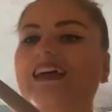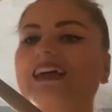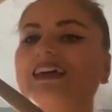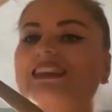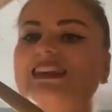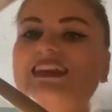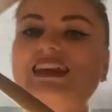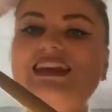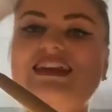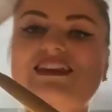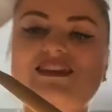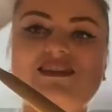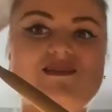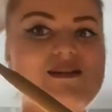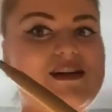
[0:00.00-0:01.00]
the
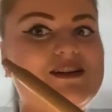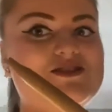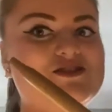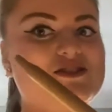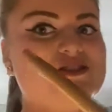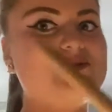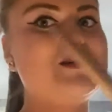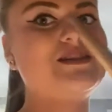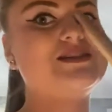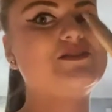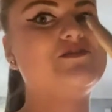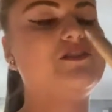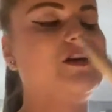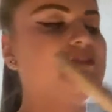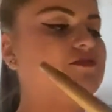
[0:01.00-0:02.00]
three hundred
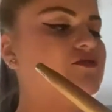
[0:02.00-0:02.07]
twenty-five